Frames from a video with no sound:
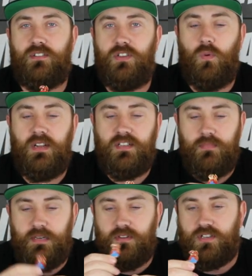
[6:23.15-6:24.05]
You want to
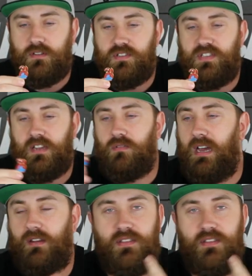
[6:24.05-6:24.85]
be able to turn this thing around,